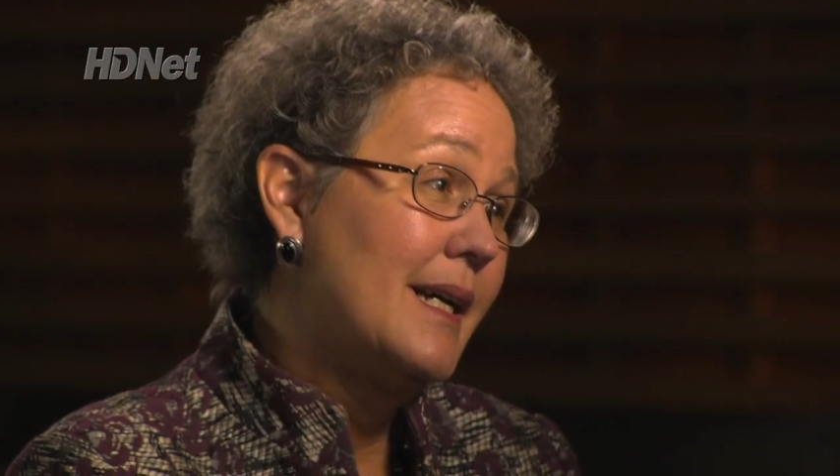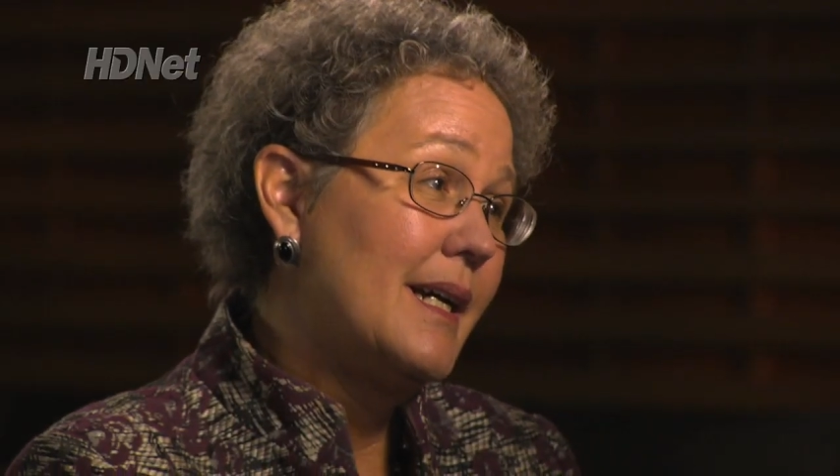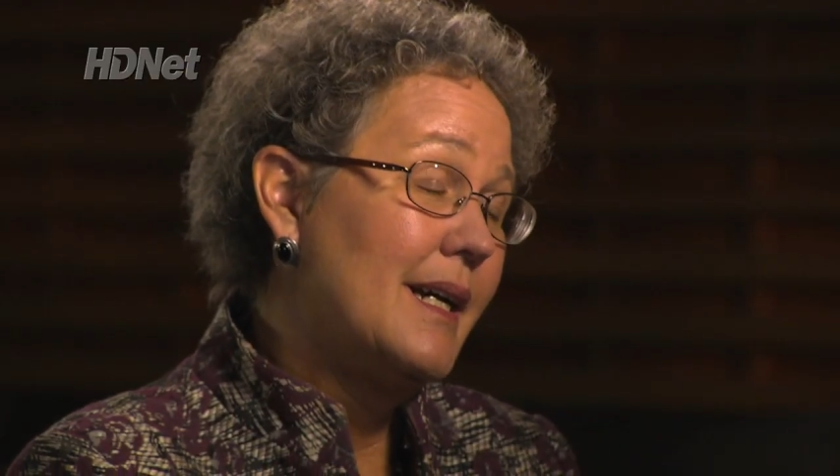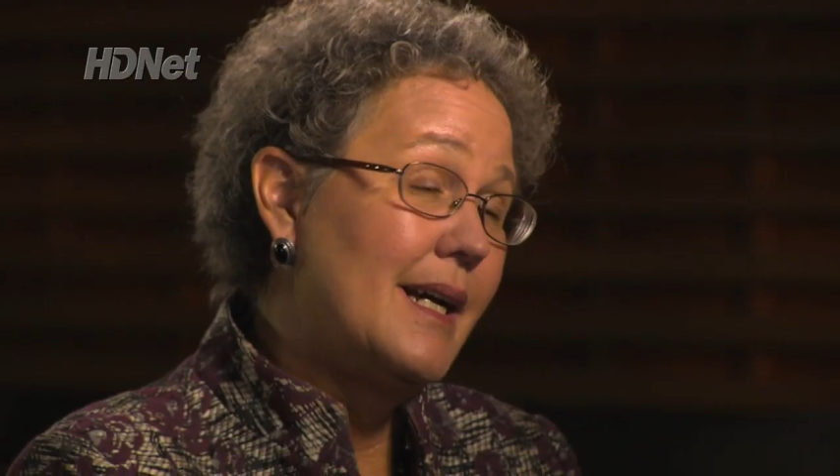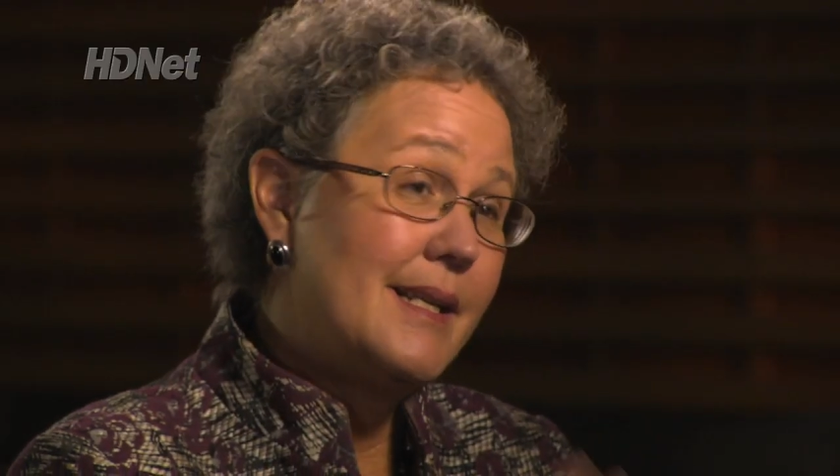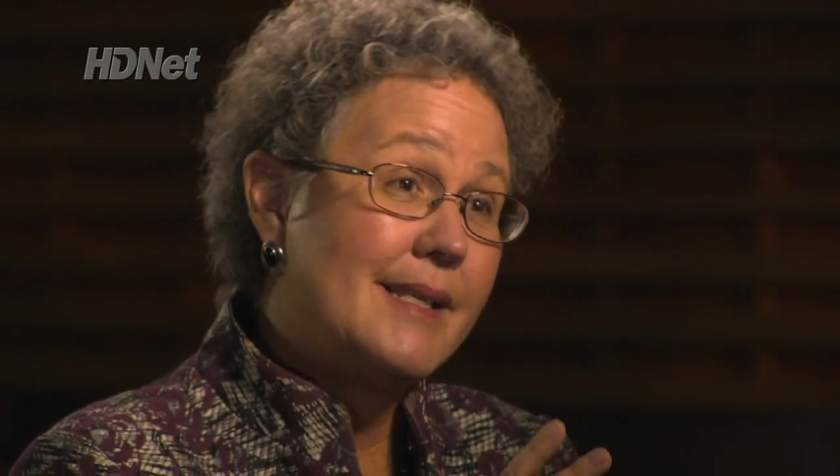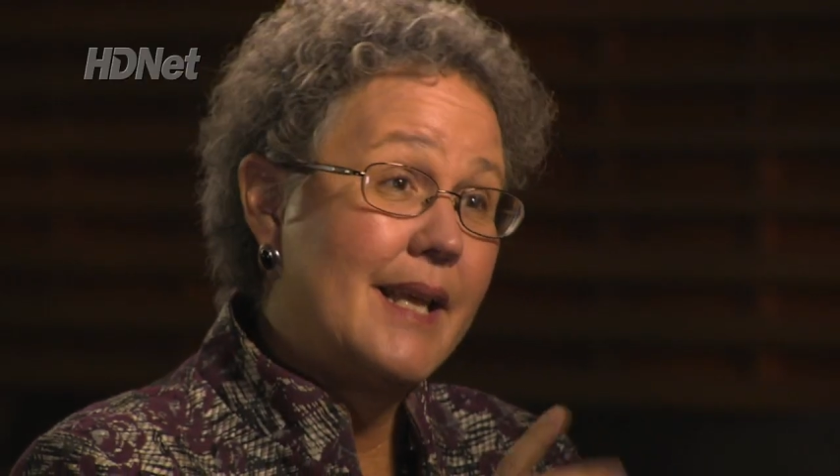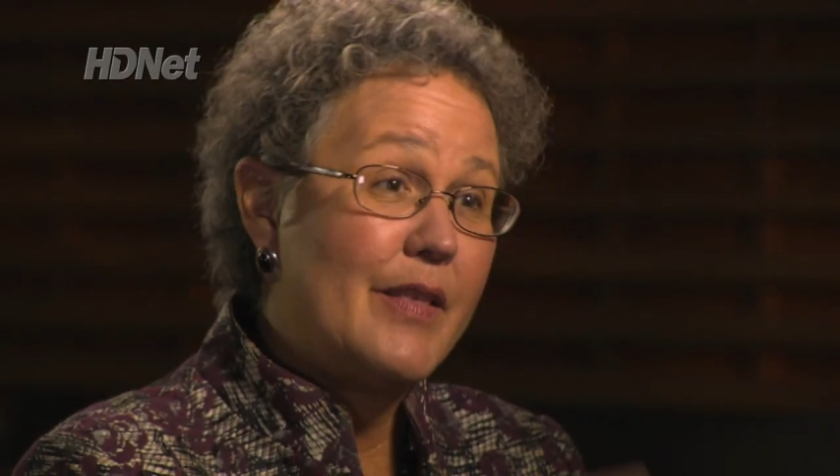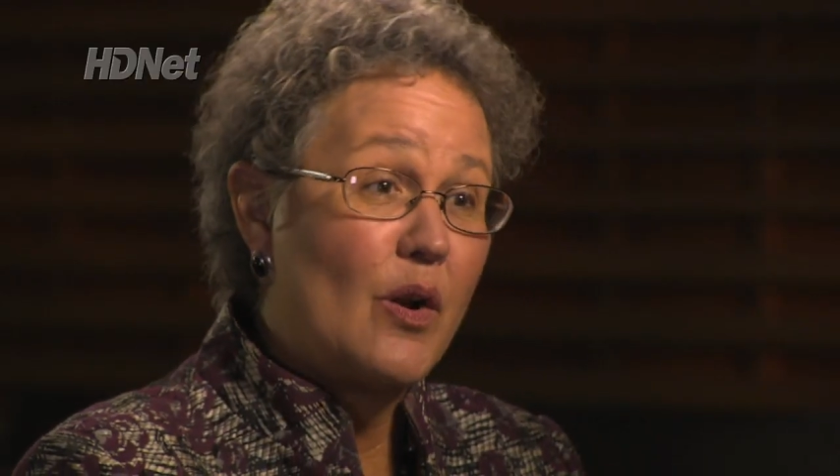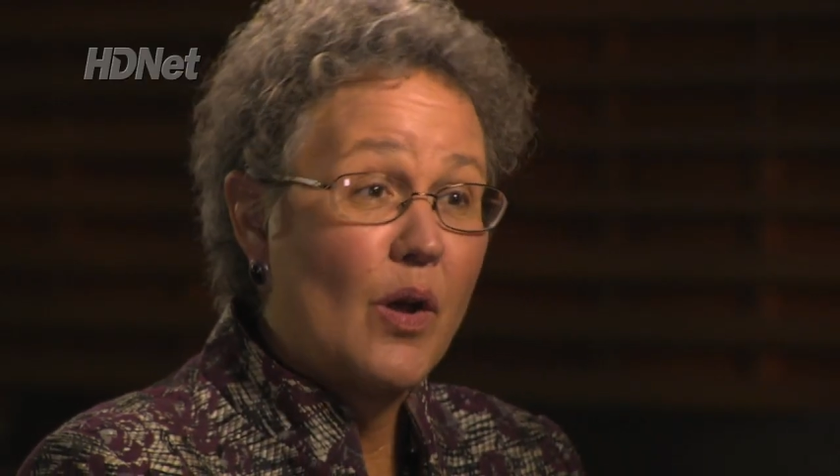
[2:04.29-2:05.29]
I'd
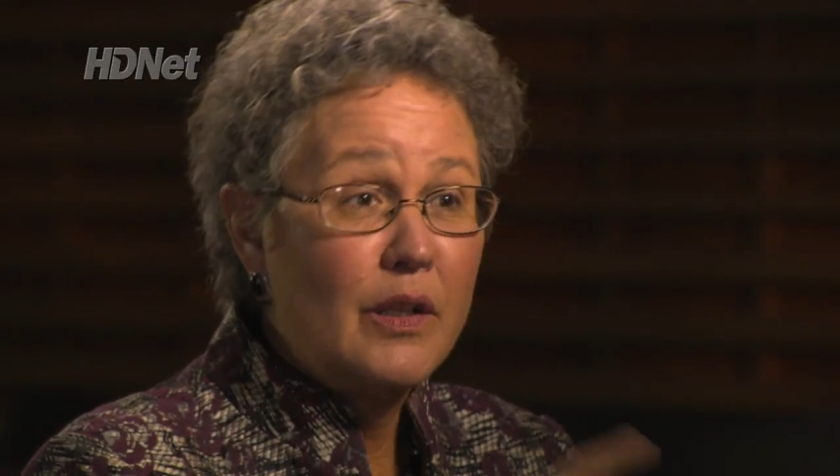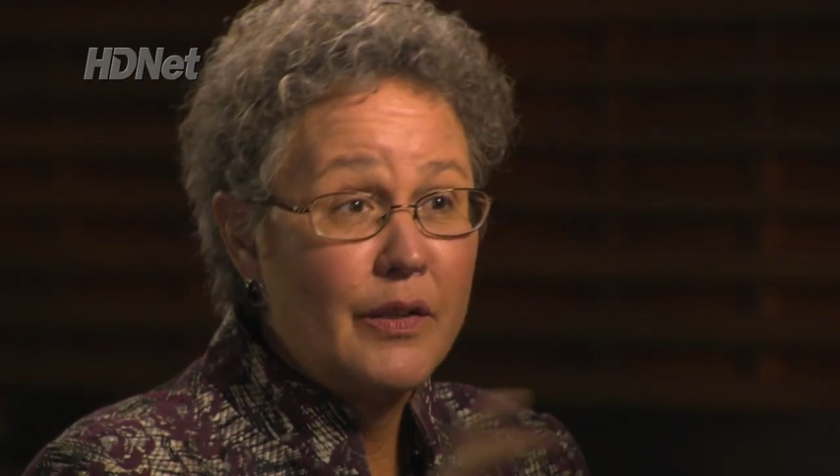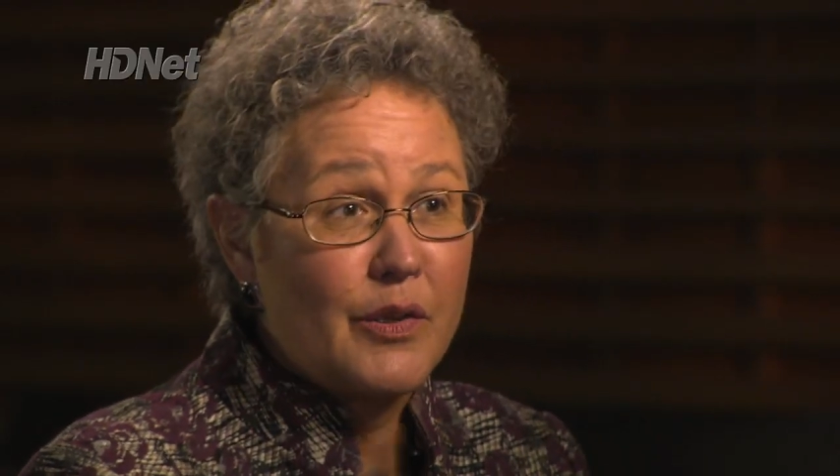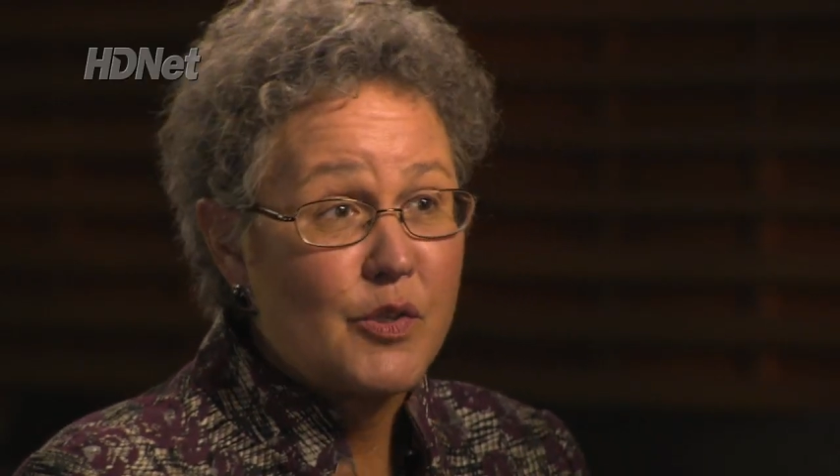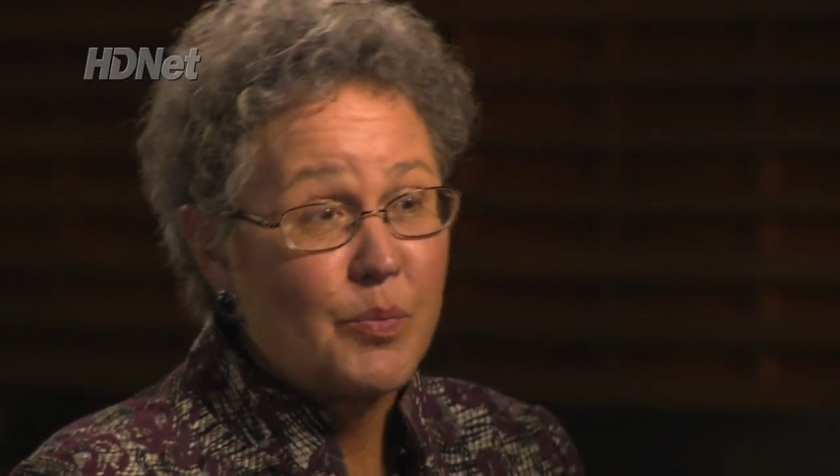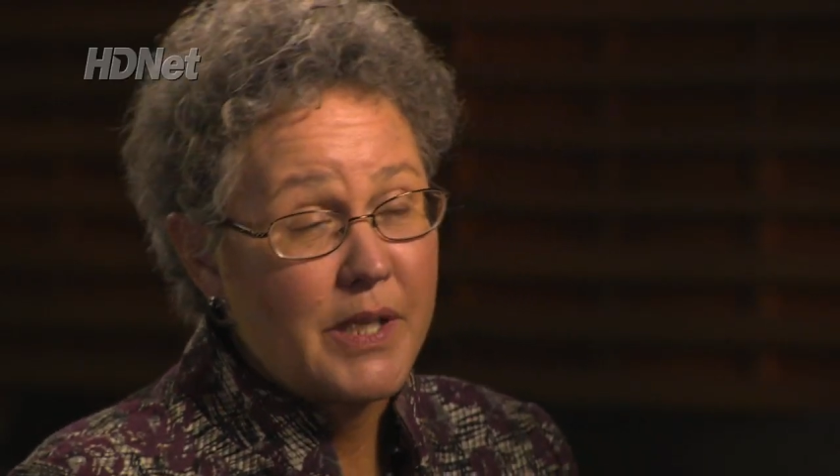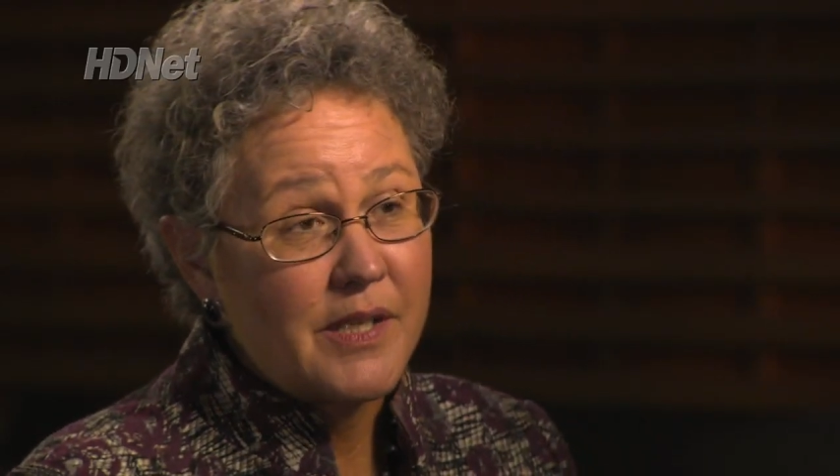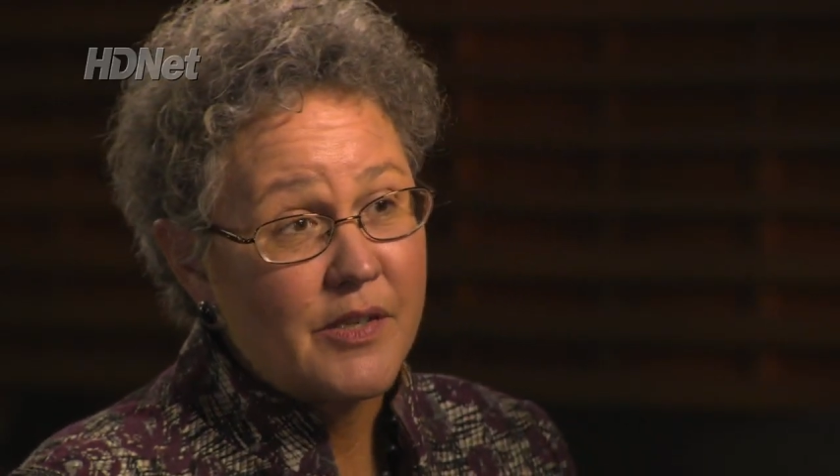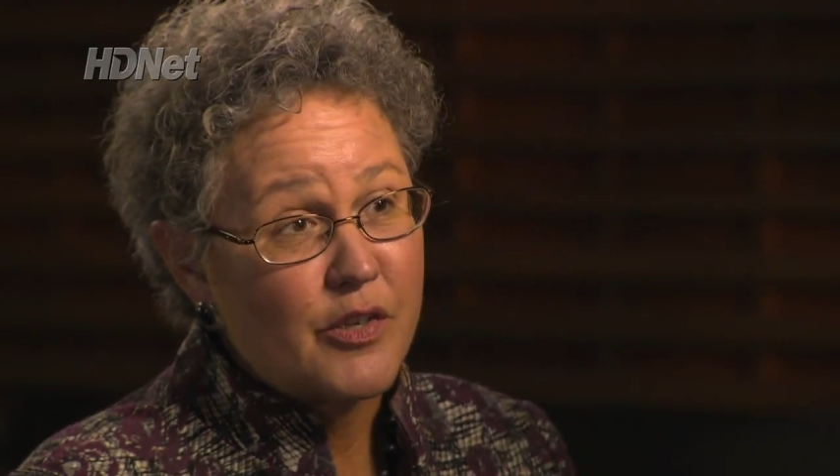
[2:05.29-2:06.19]
say that all of those places